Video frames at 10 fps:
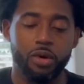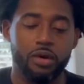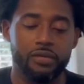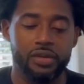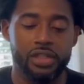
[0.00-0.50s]

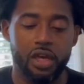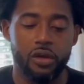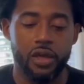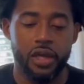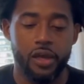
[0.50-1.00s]

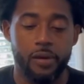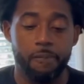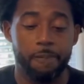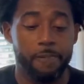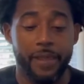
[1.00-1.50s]
So
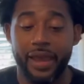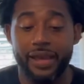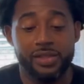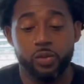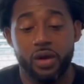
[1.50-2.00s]
it's
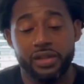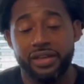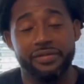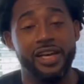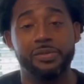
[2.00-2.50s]
worth the
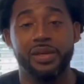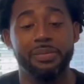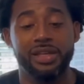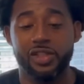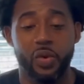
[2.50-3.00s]
investment. I mean, it's
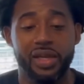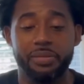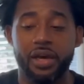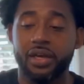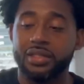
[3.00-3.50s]
$20,